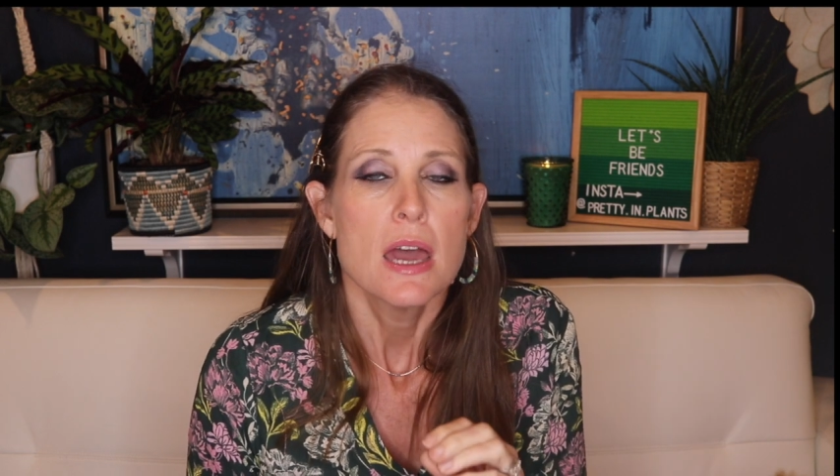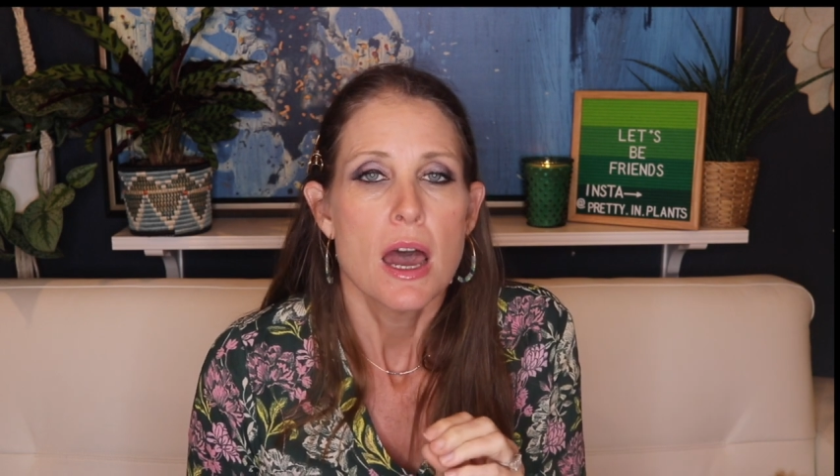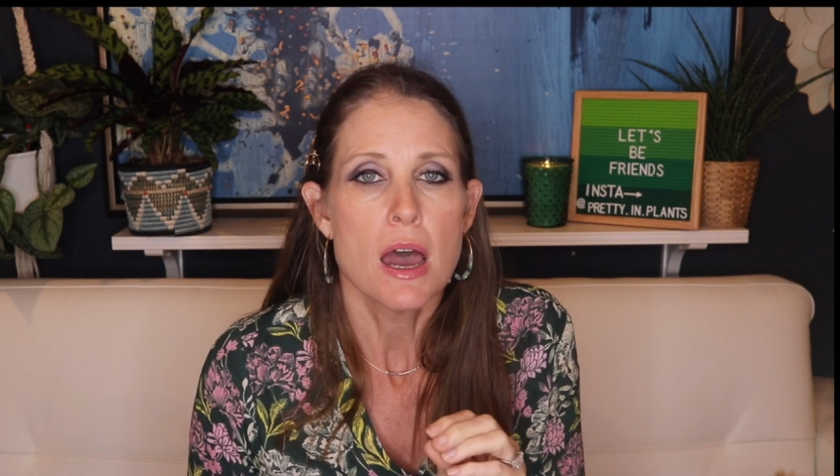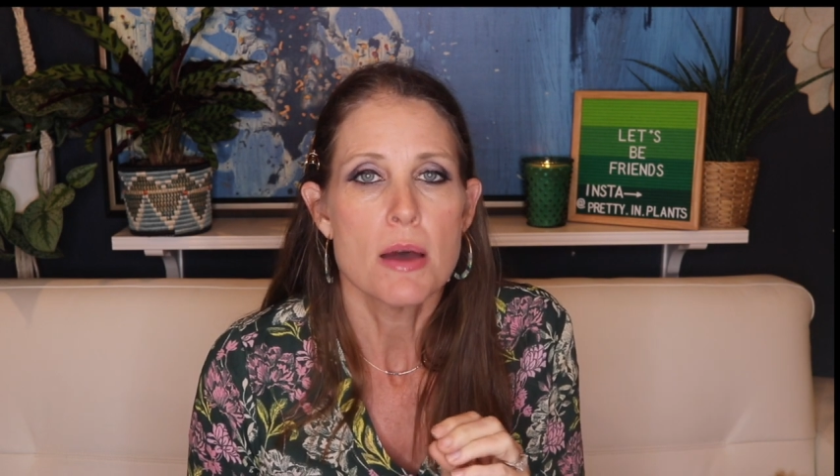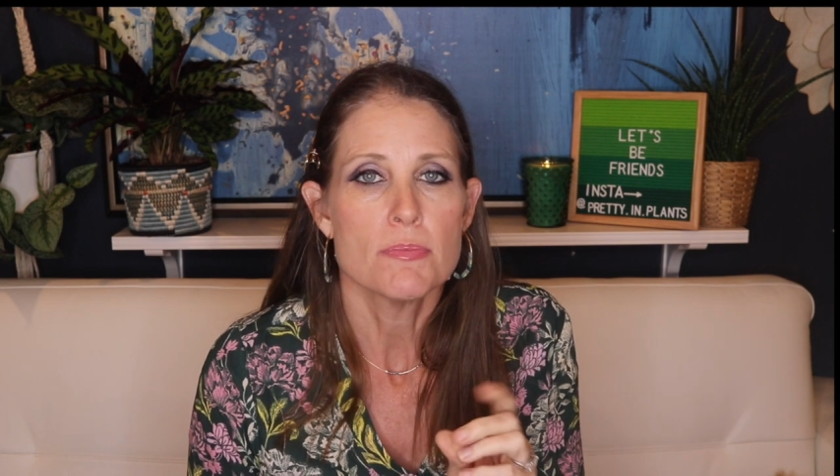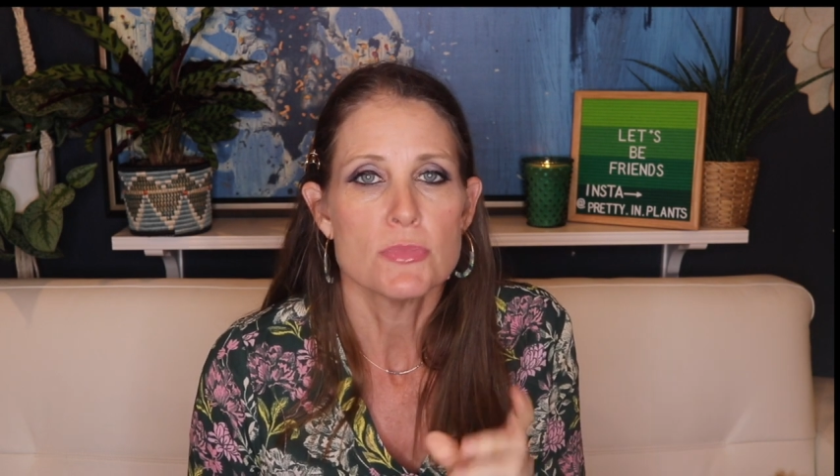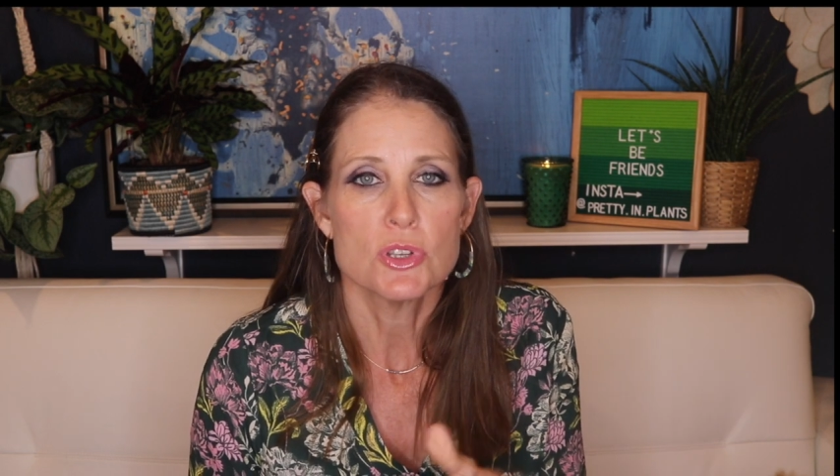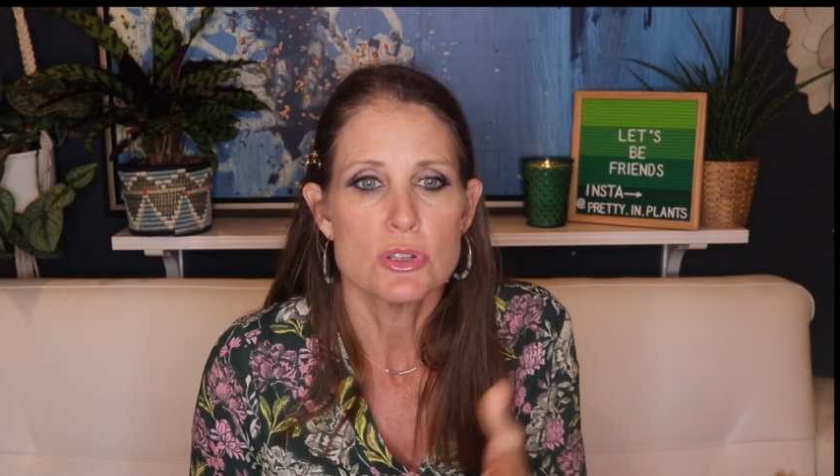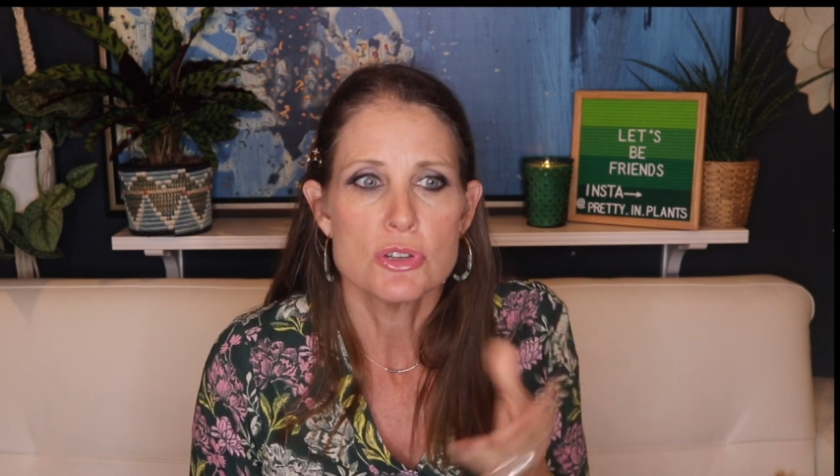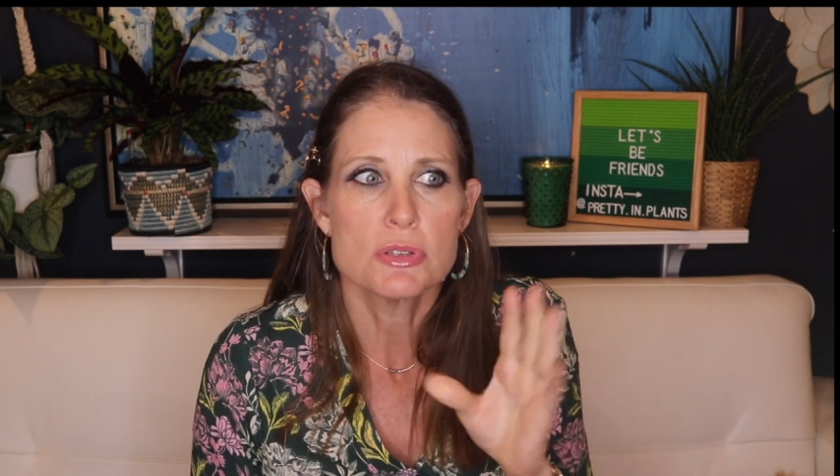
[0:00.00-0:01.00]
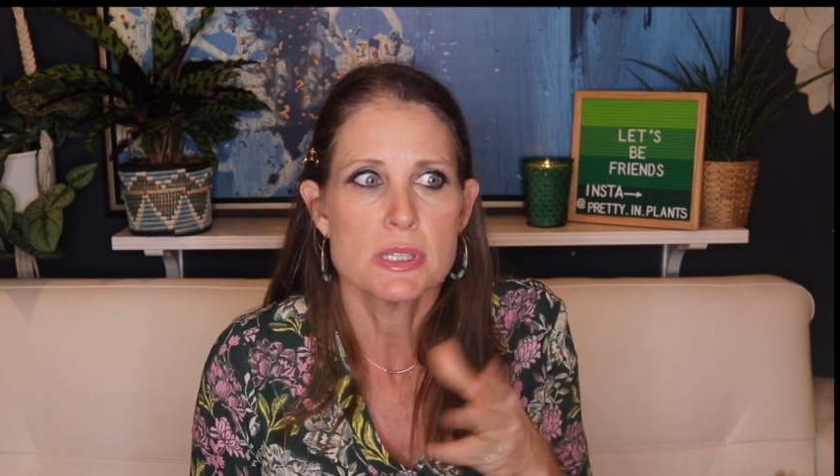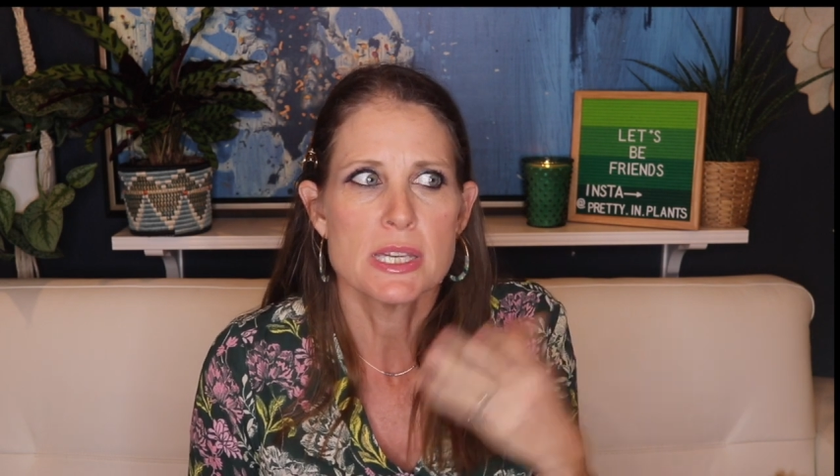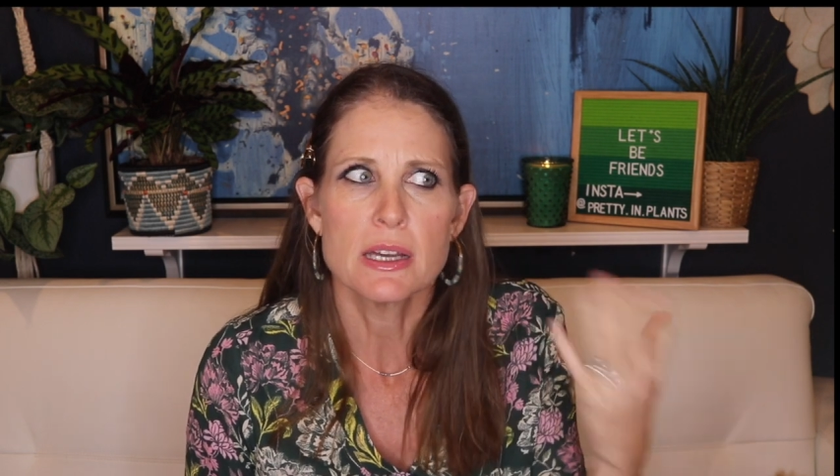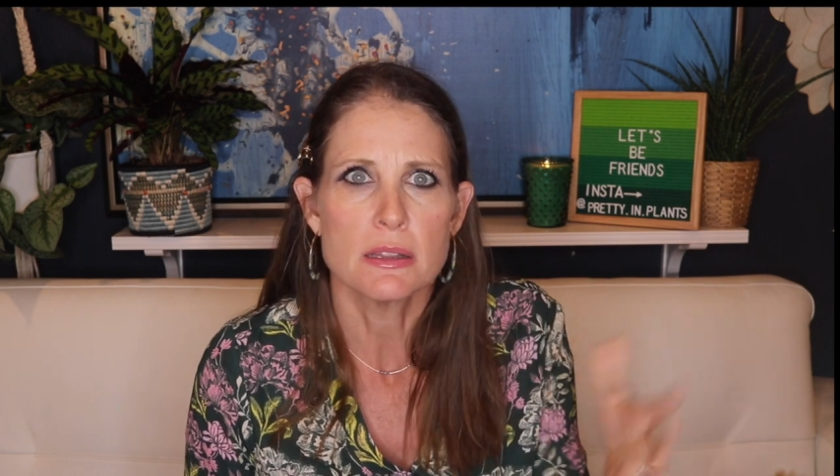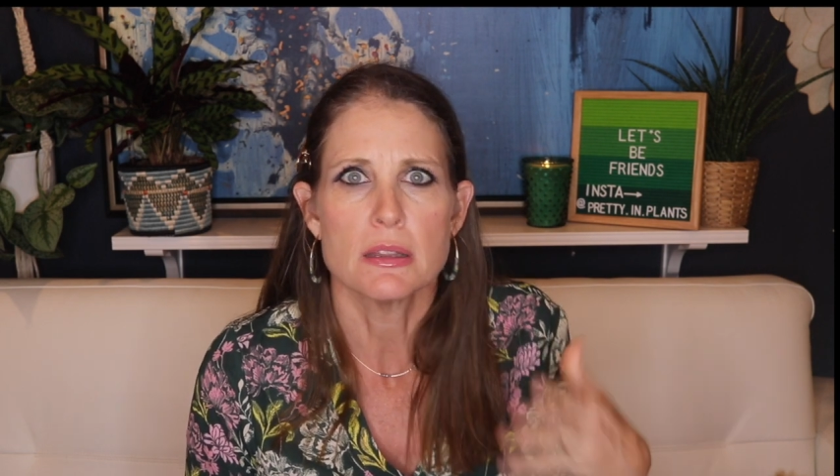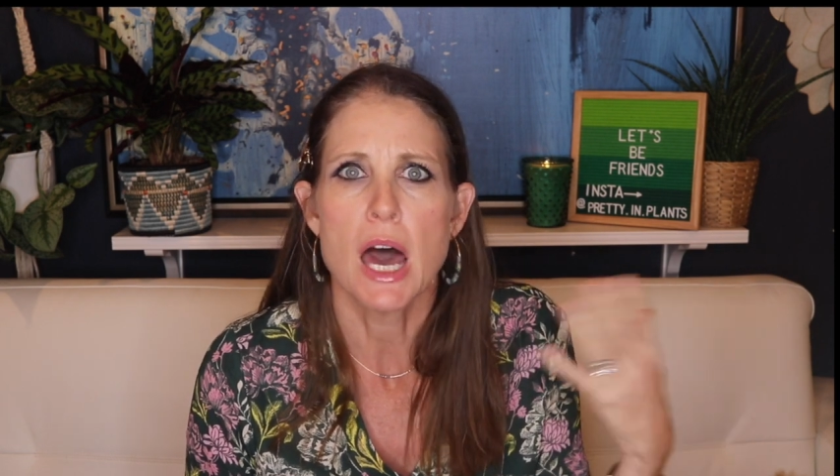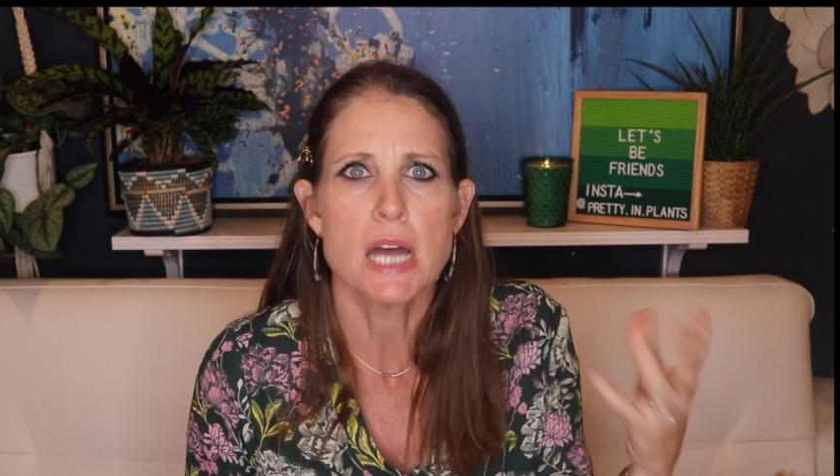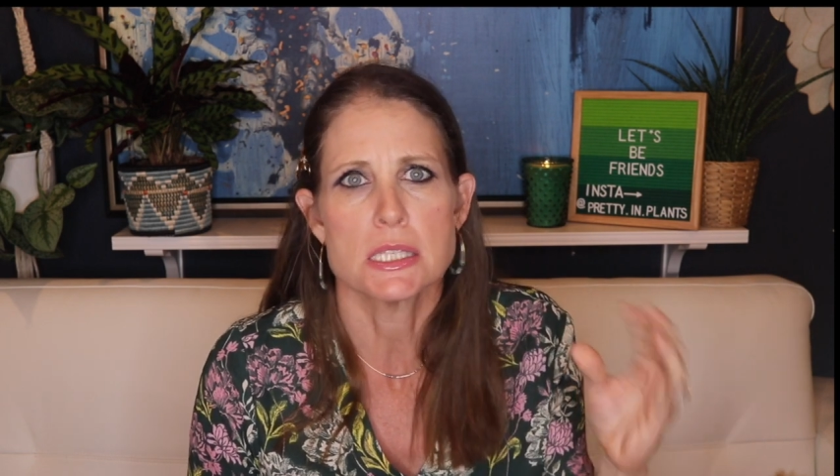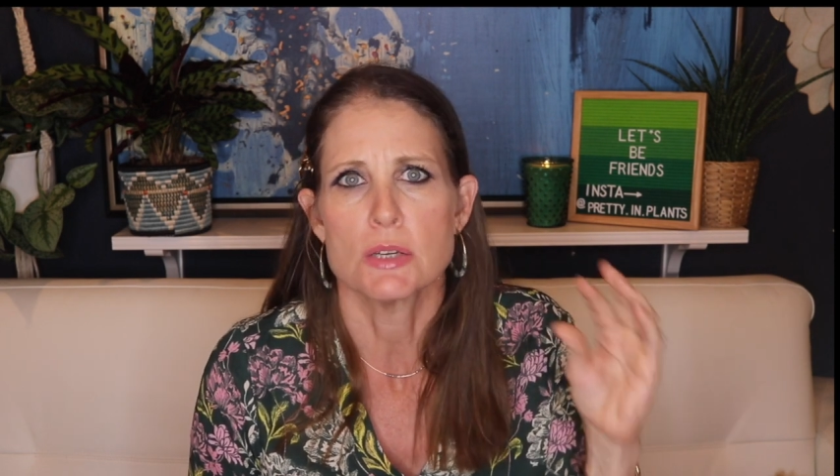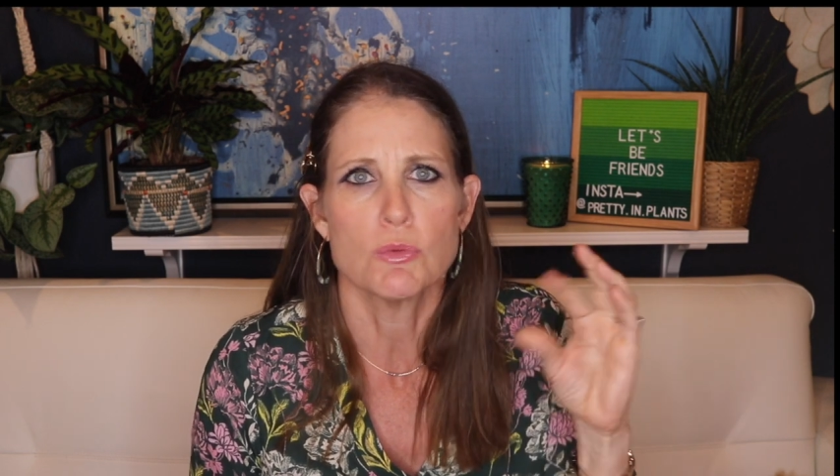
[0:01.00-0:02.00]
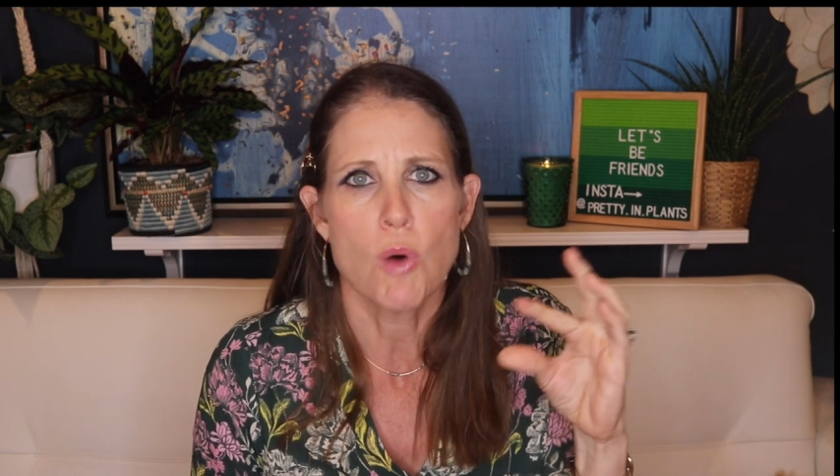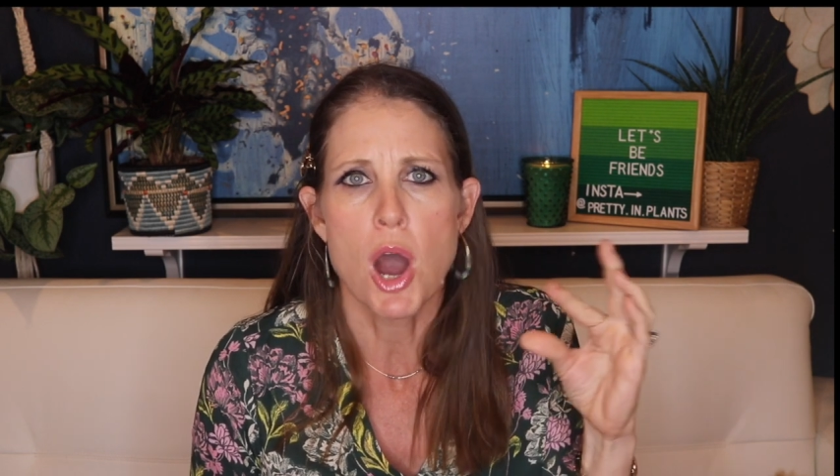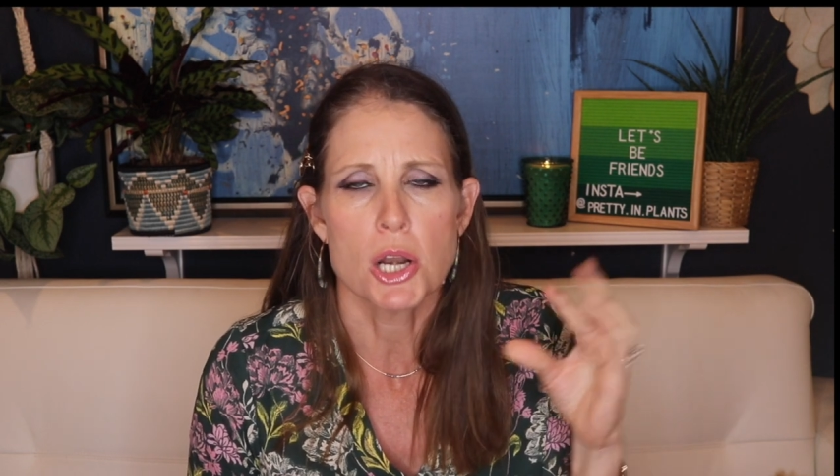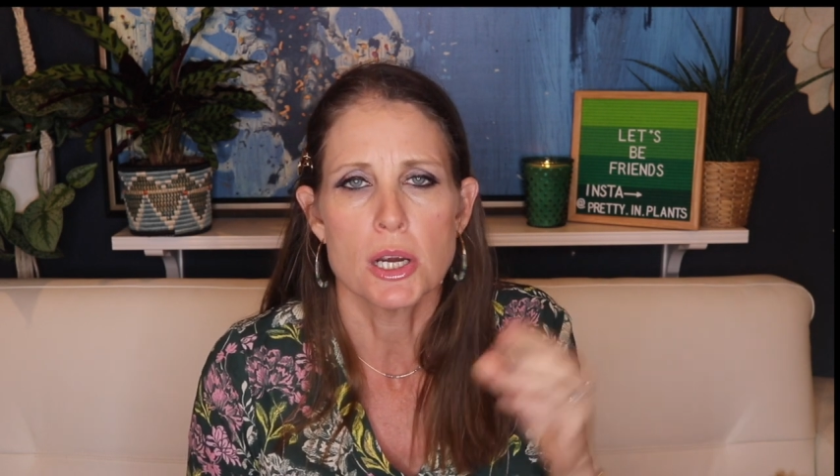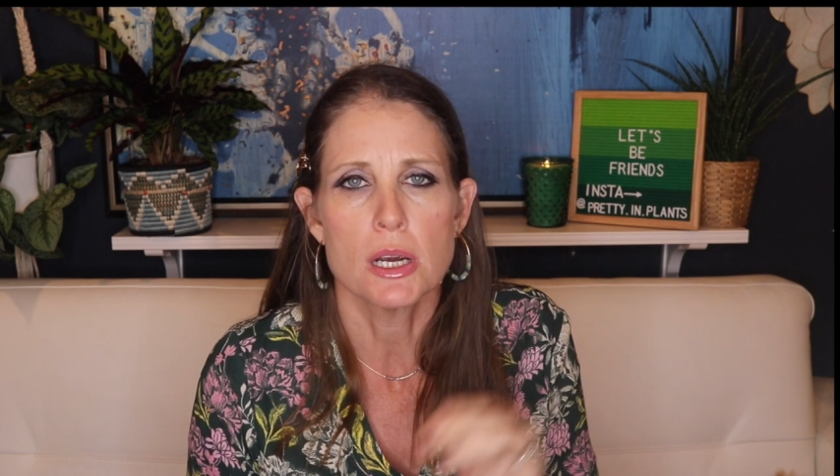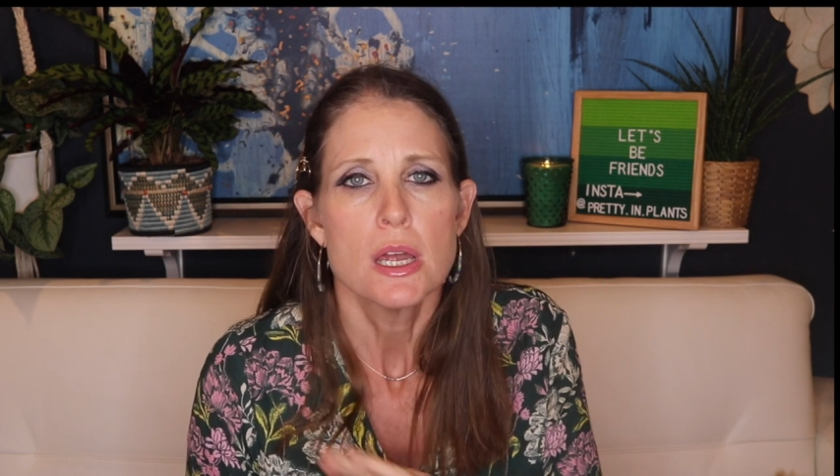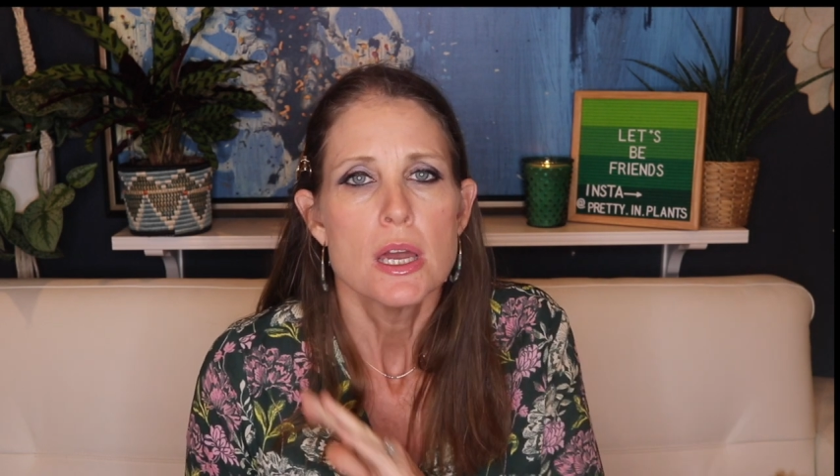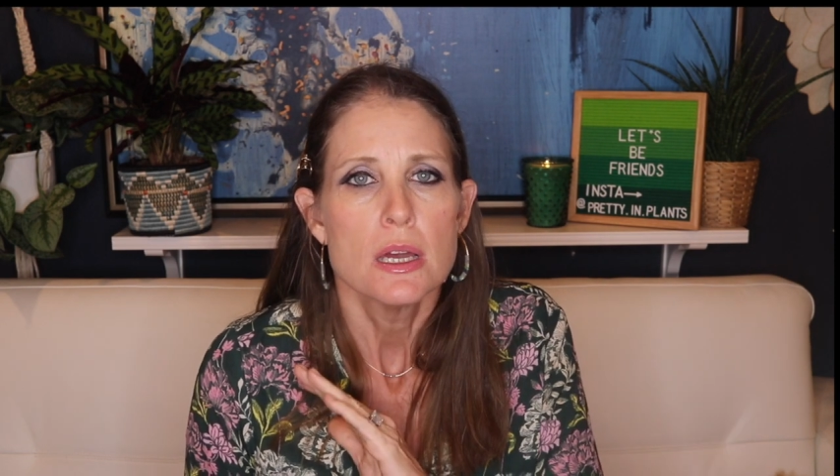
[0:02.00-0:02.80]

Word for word: Um, you're seeing lots of water.